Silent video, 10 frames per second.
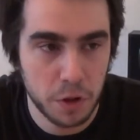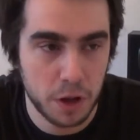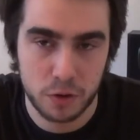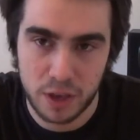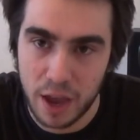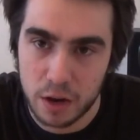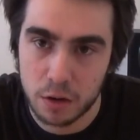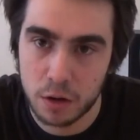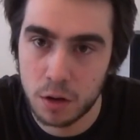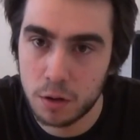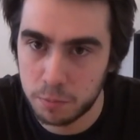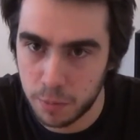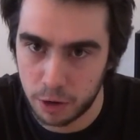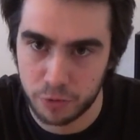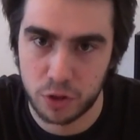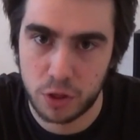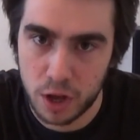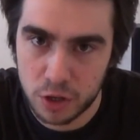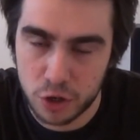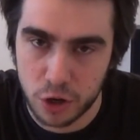and again, Margaret
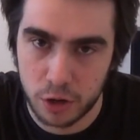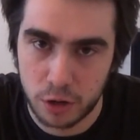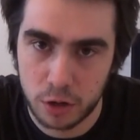Thatcher,